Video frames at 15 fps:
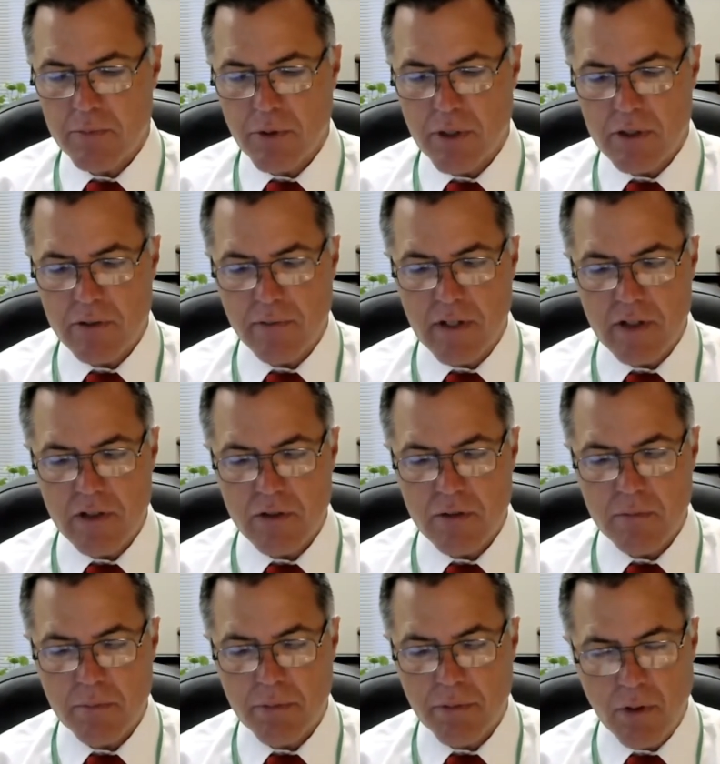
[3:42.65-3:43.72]

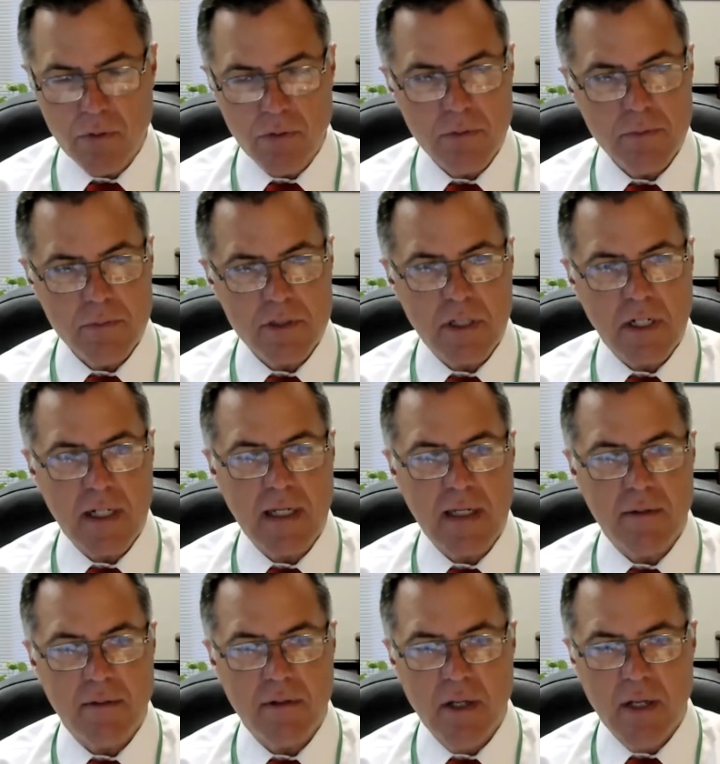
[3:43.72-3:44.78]
preservation programs. And
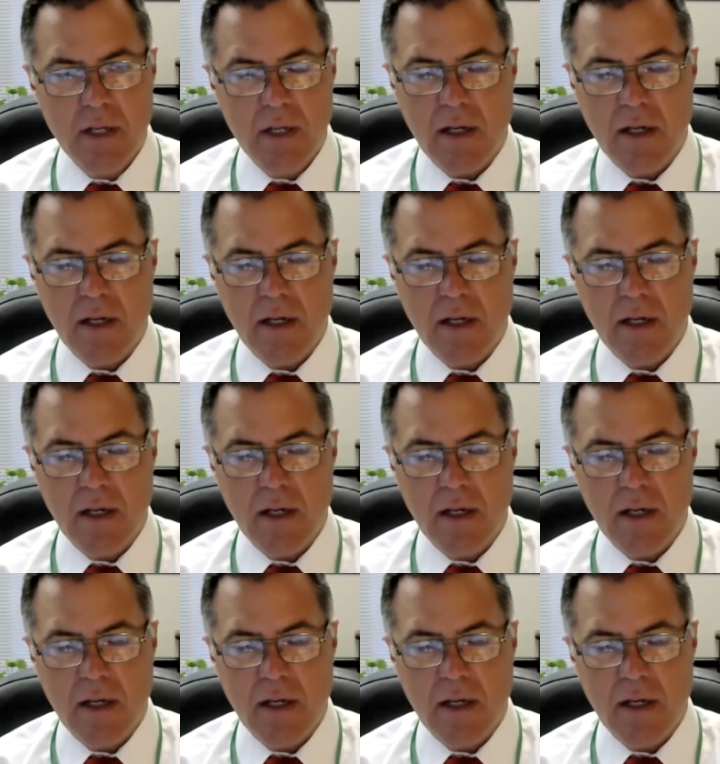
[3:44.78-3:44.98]
again,